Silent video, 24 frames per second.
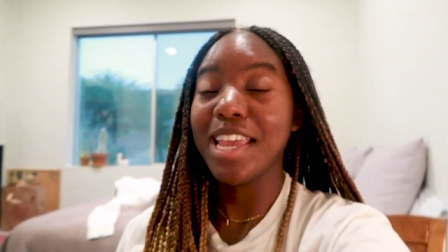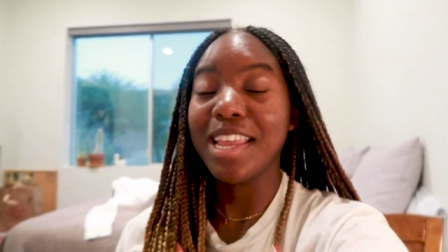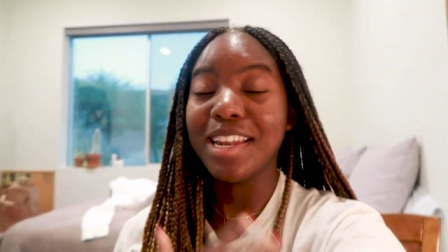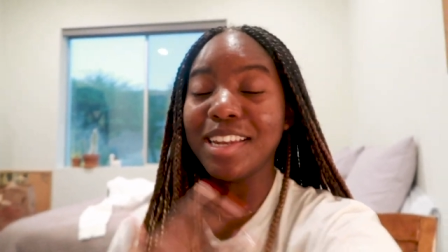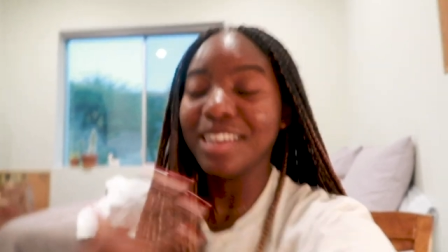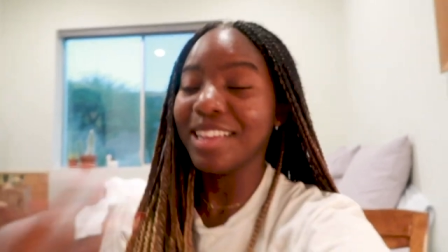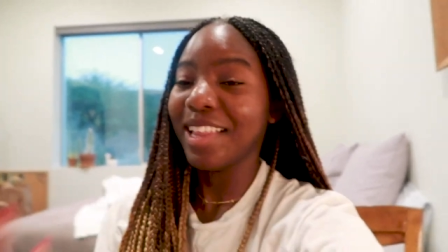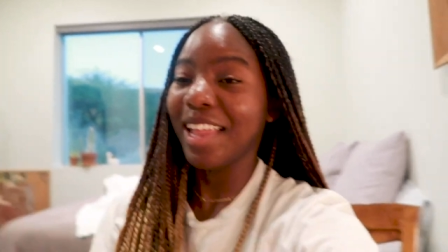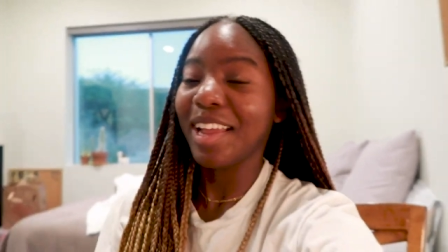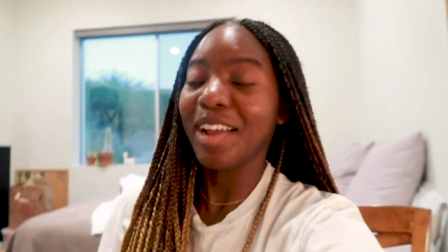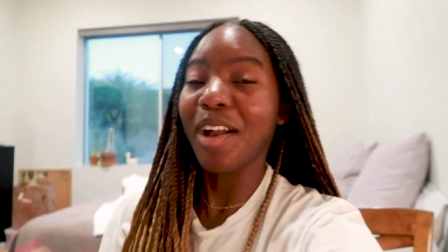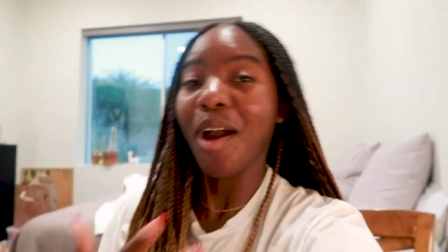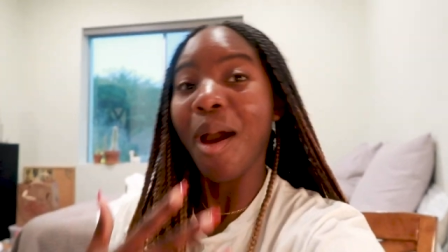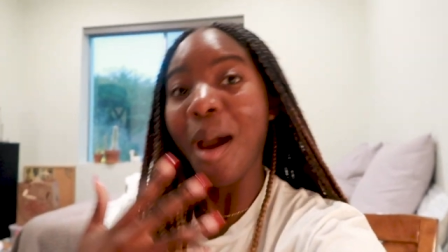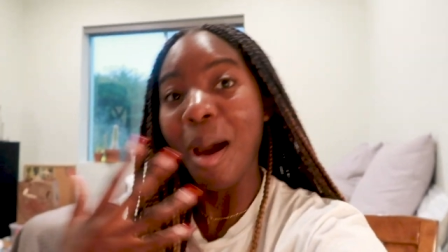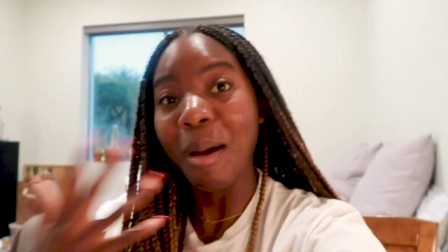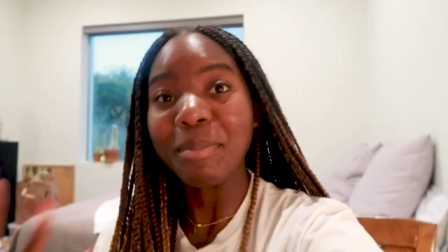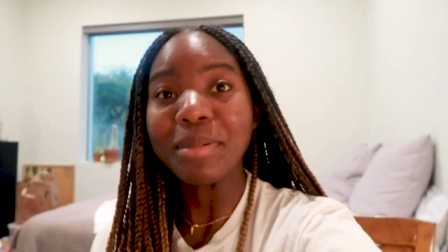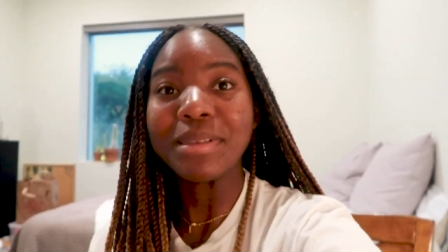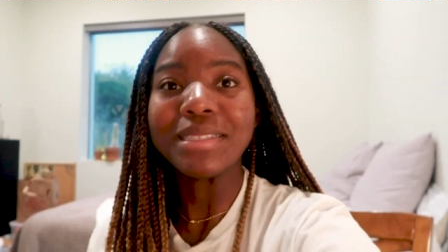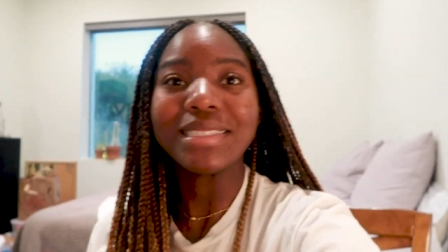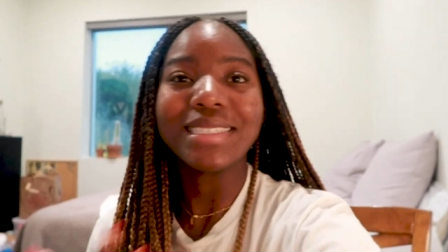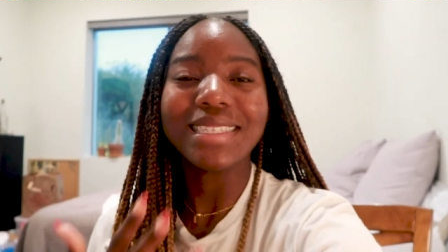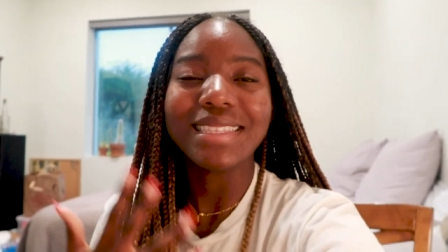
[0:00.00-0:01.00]
and like
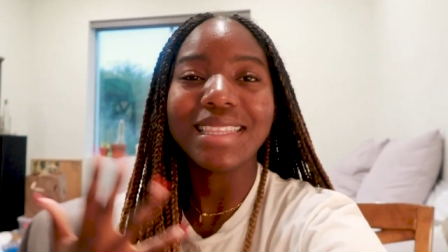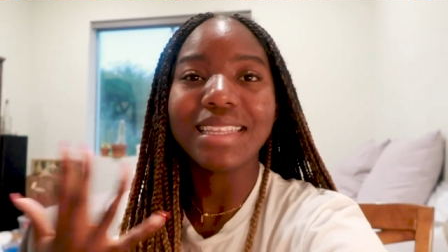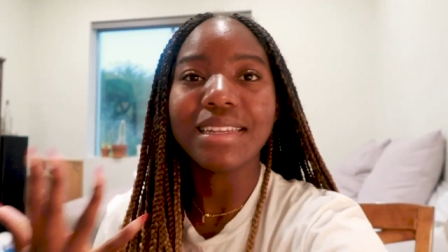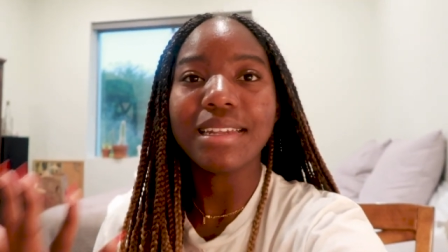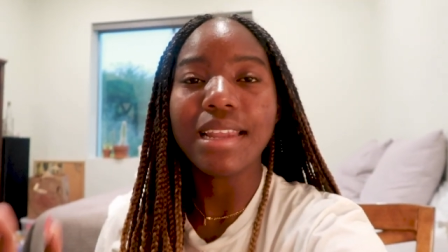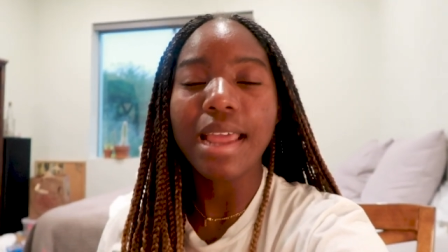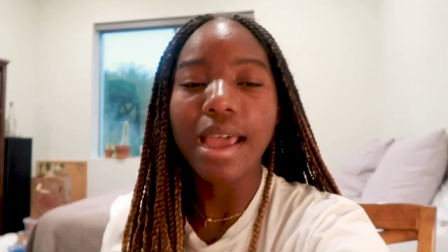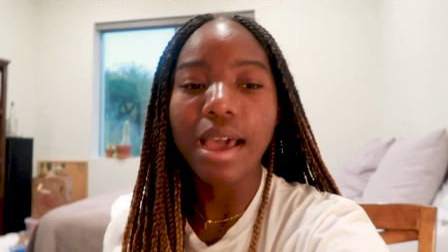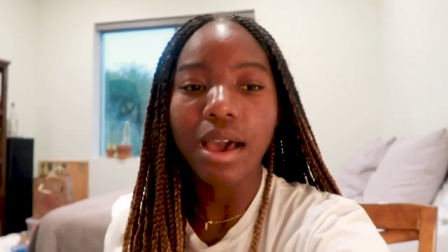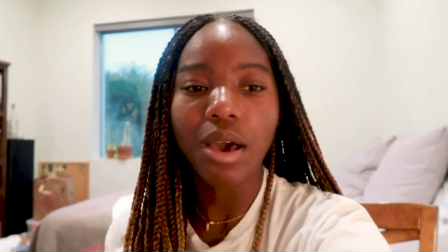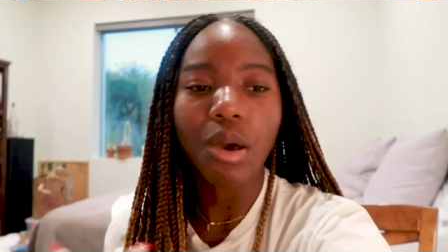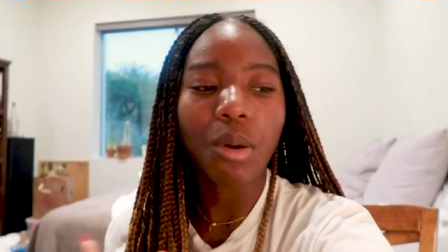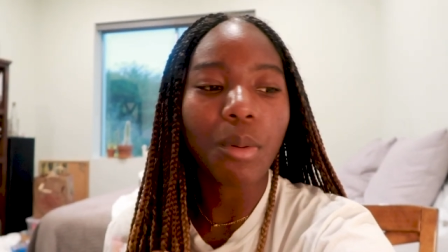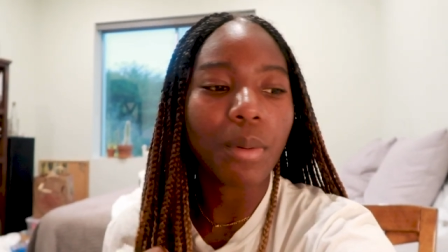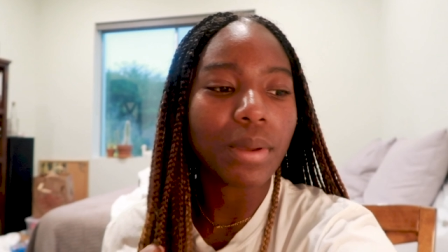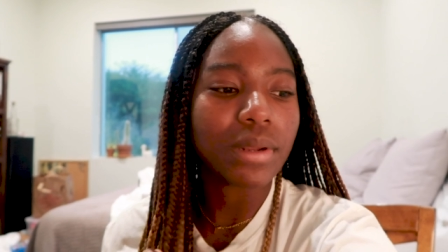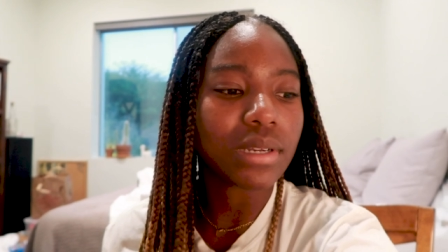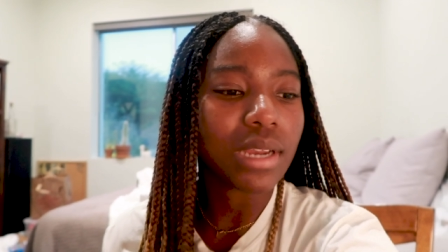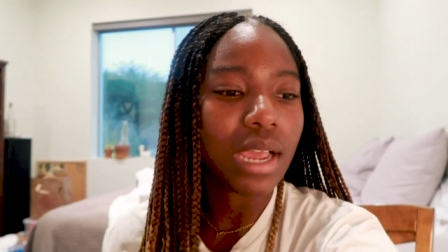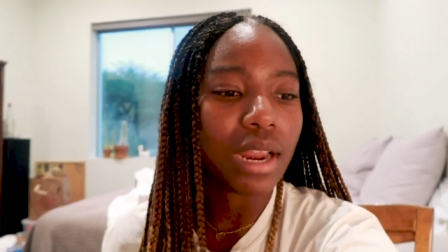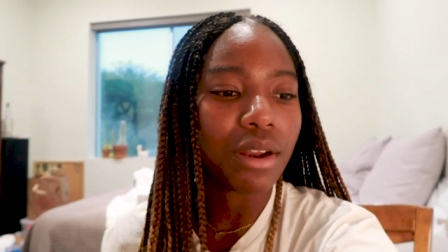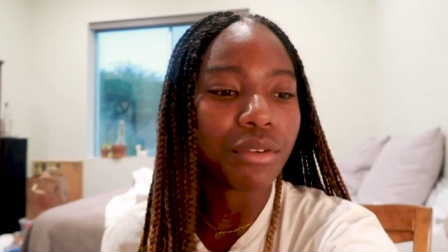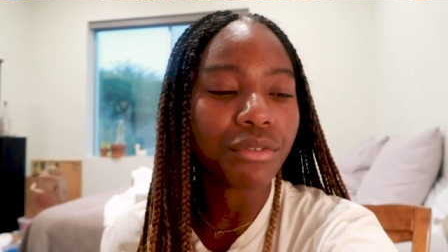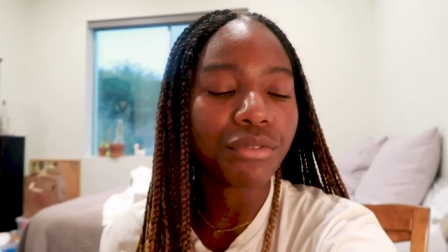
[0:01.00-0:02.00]
hop into the now
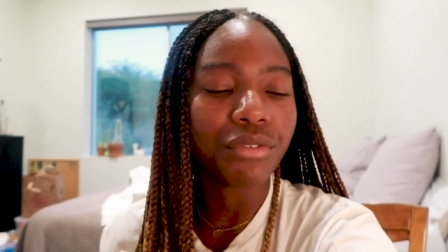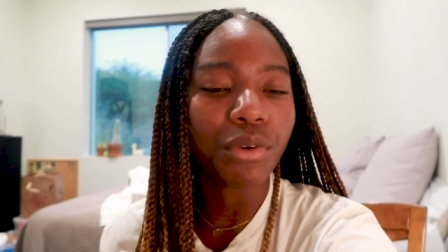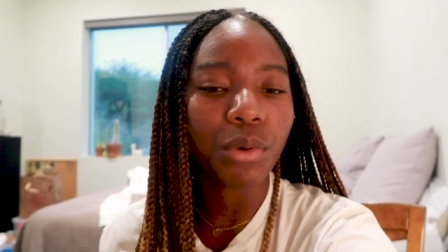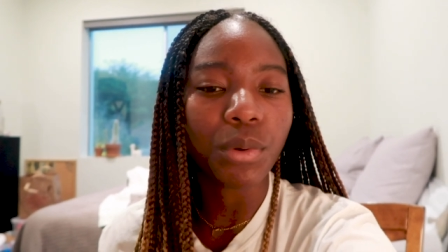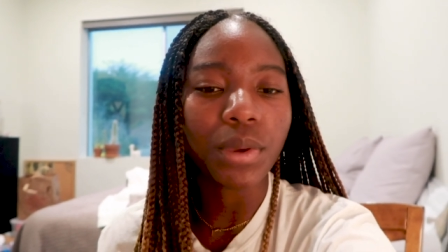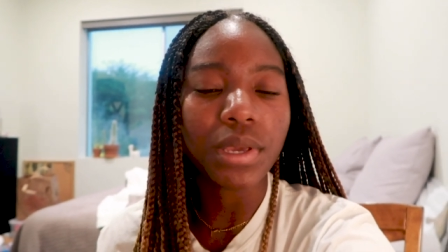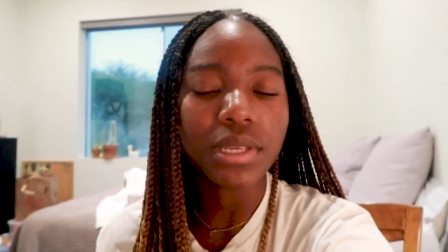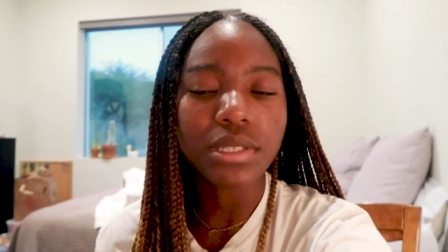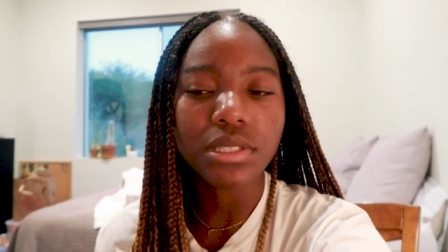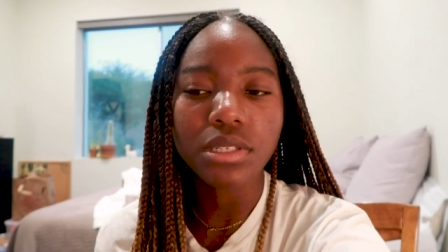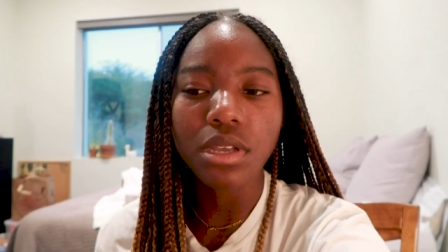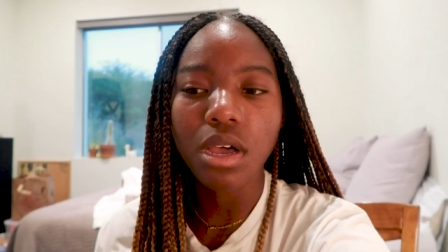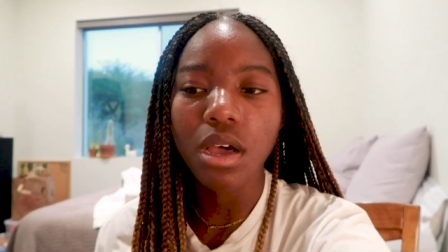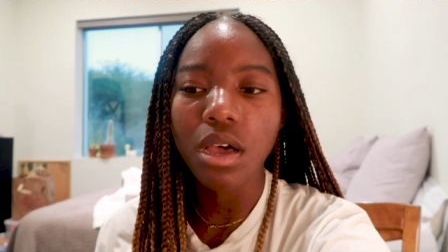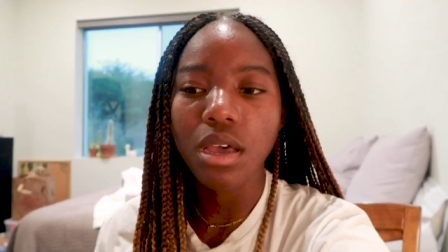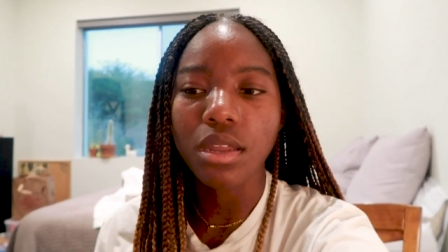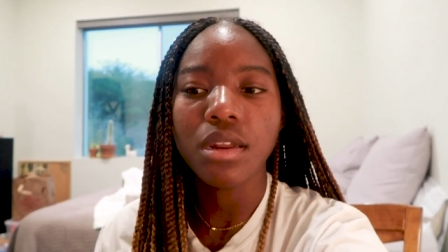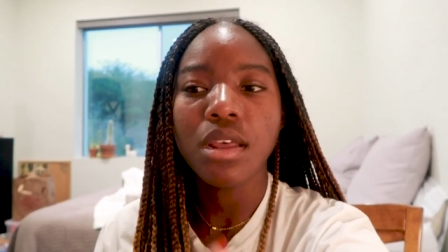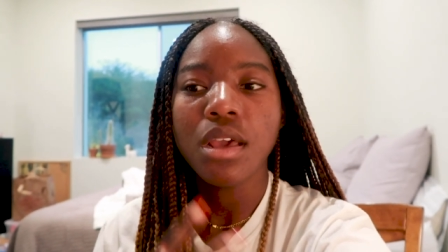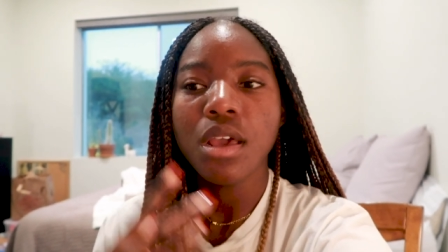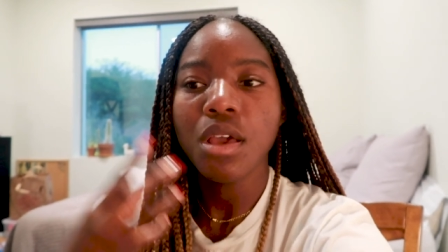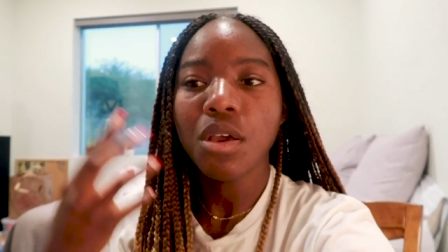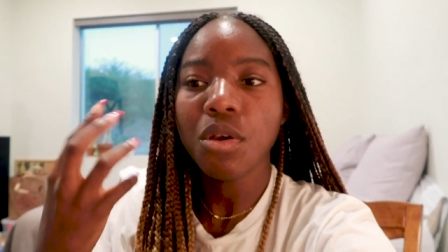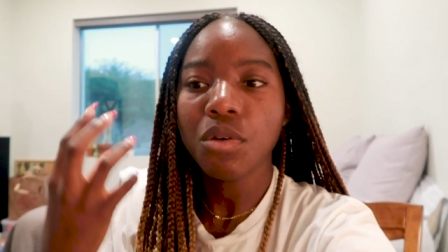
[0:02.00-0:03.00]
and kind of focus on